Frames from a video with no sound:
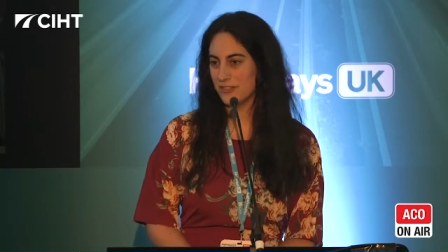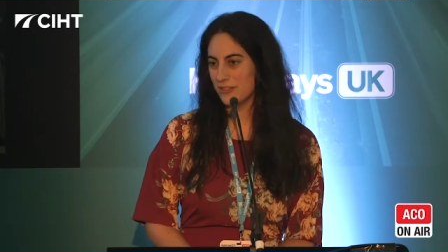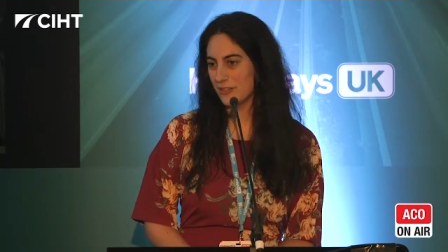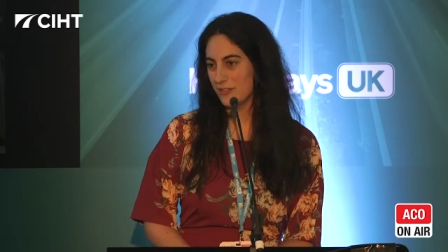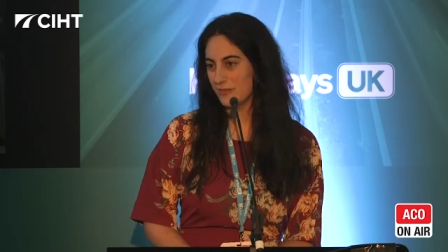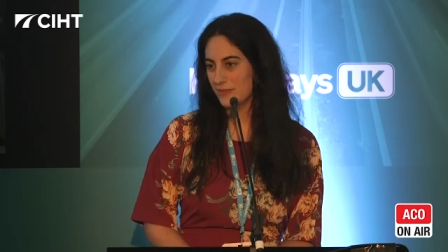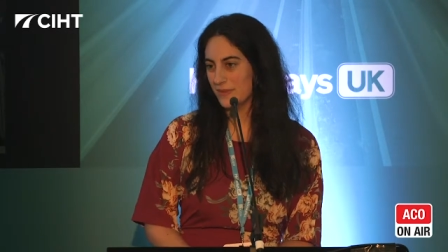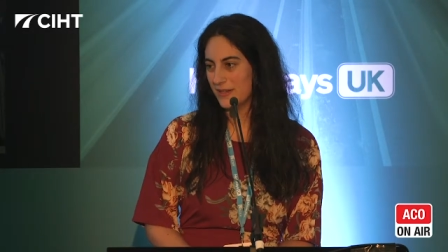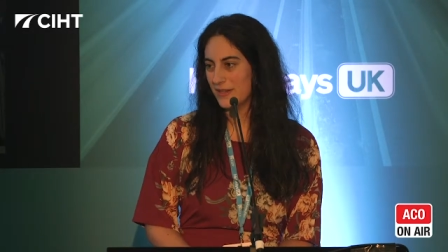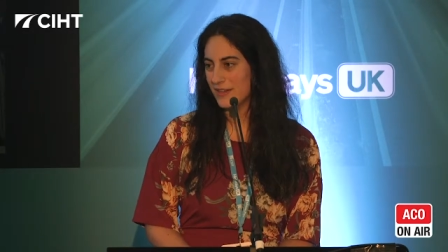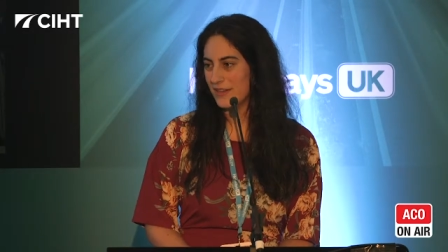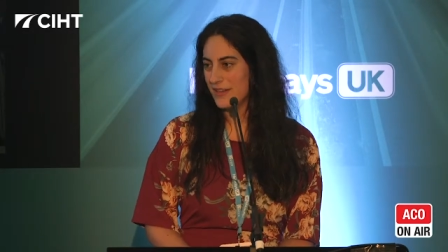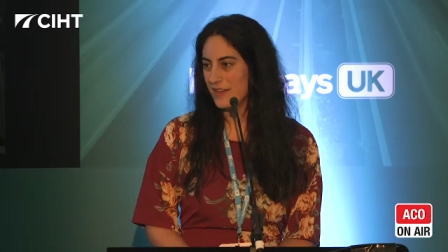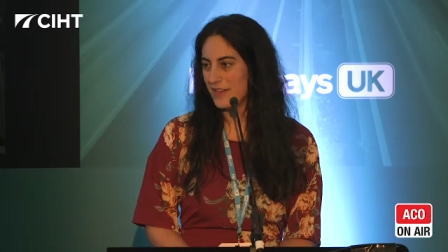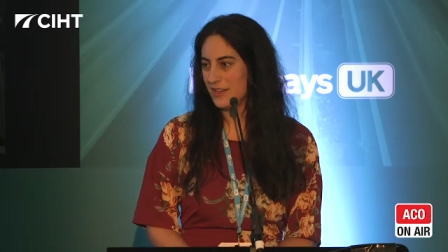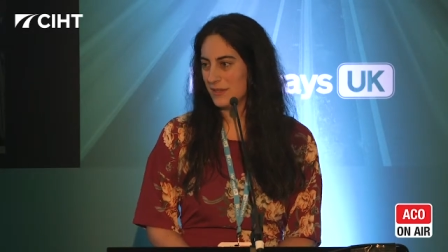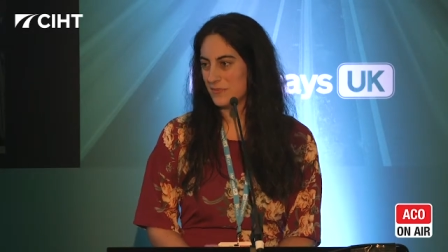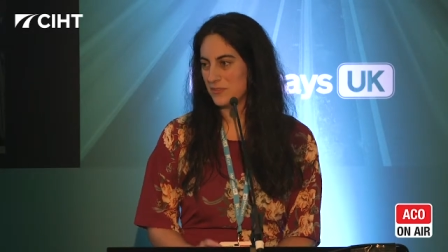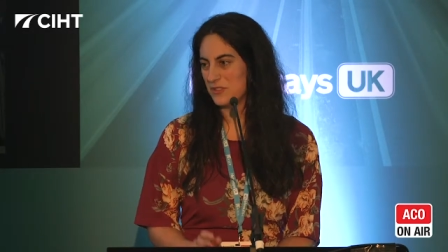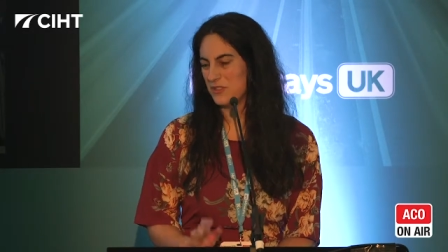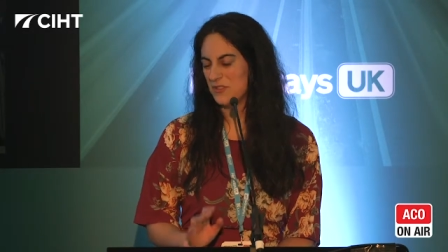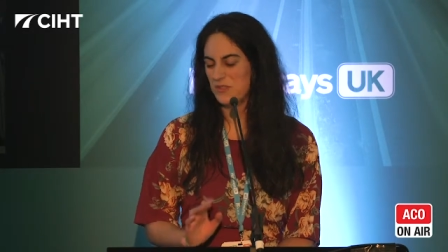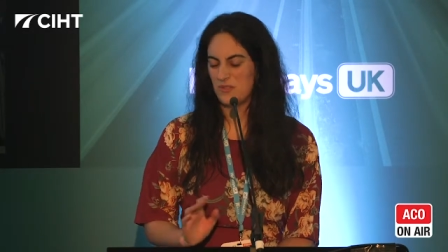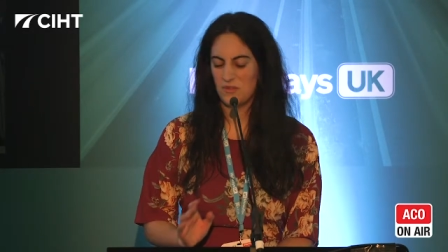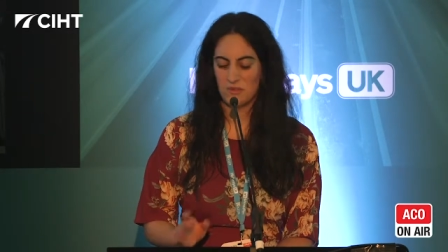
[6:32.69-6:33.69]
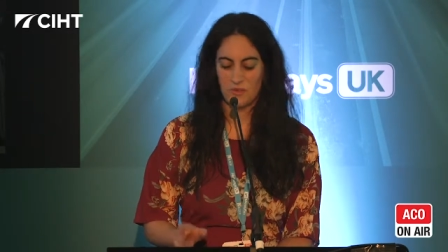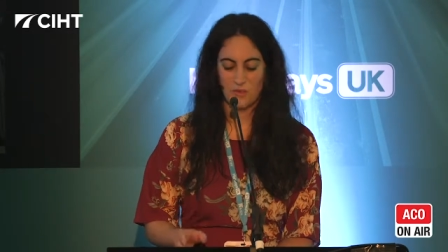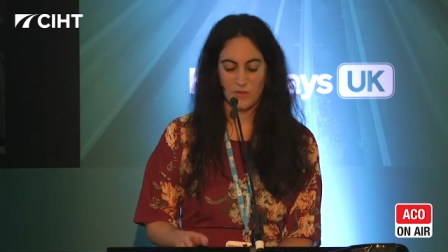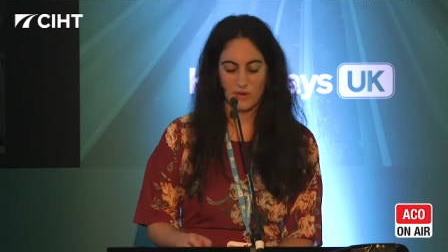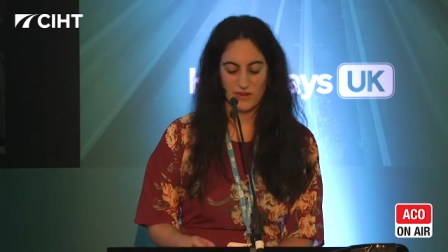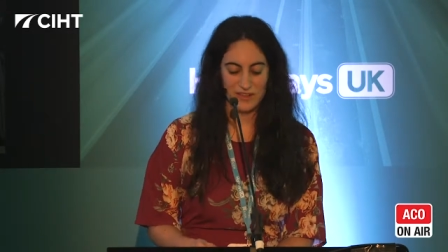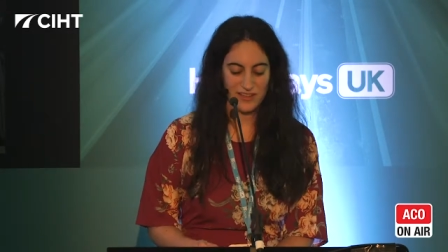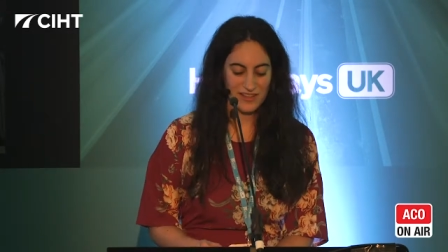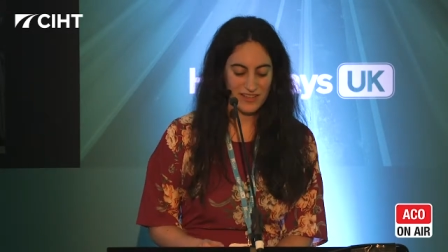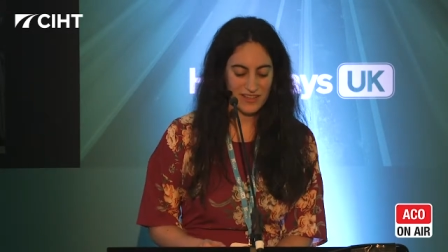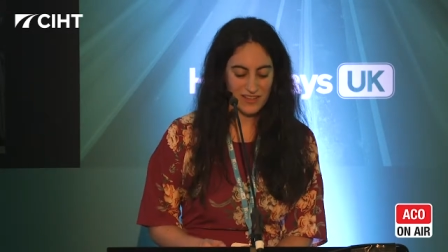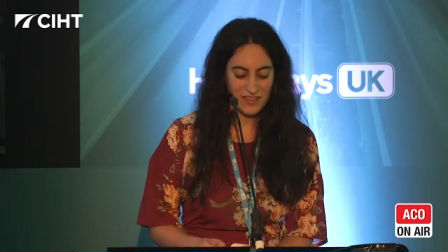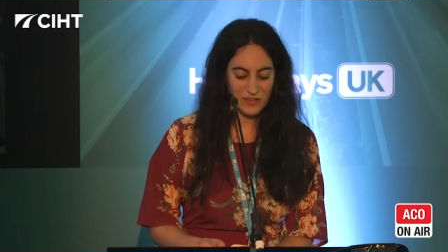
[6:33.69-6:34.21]
job. I'm sure you don't
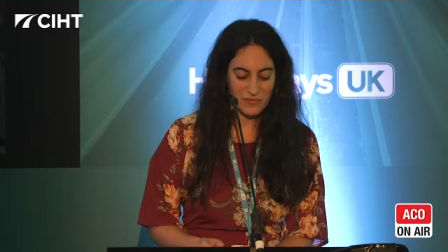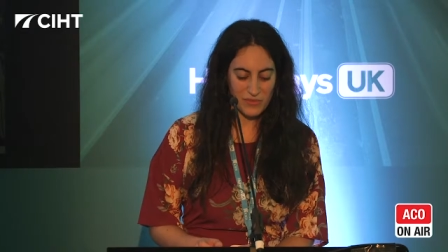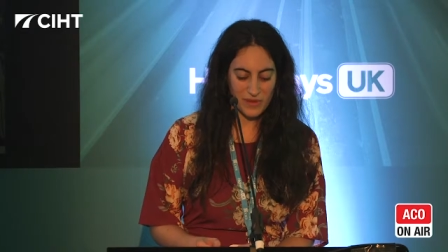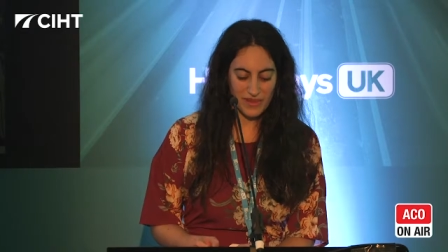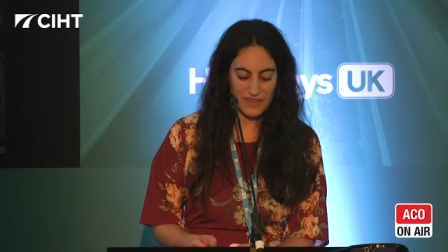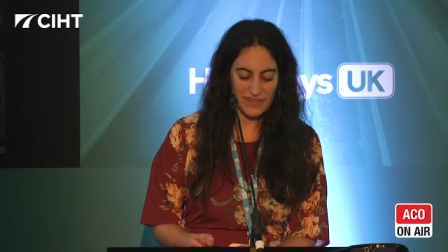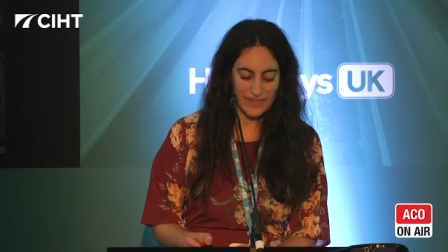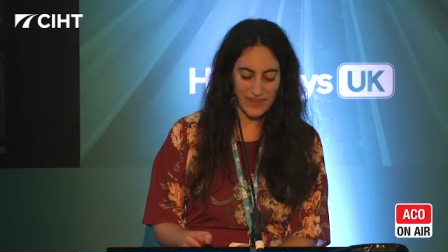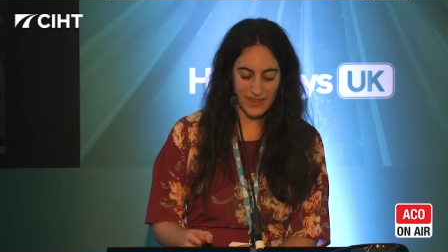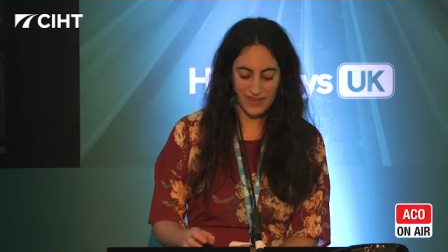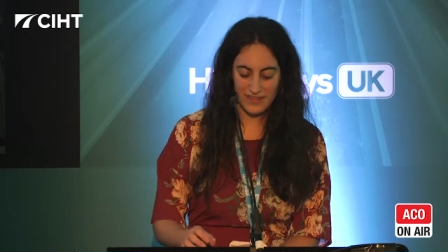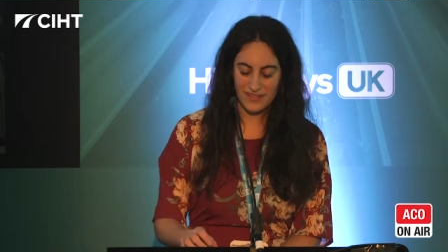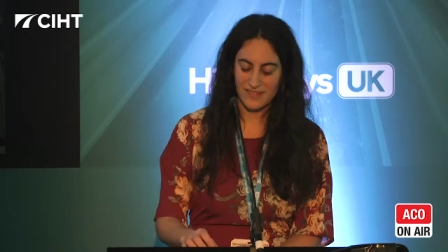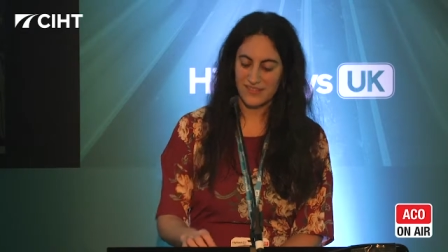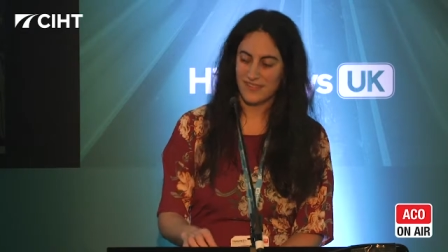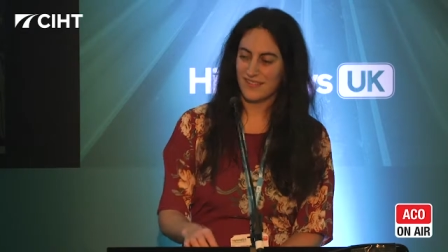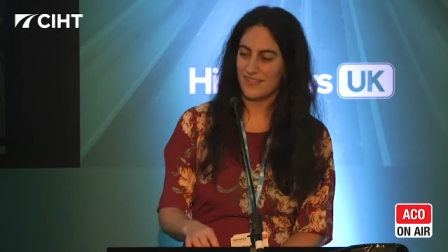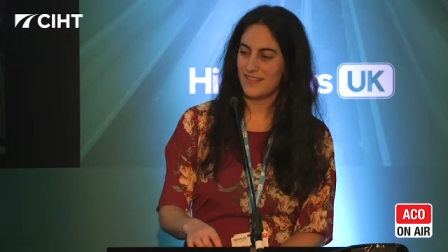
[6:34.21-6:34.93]
want to hear about that.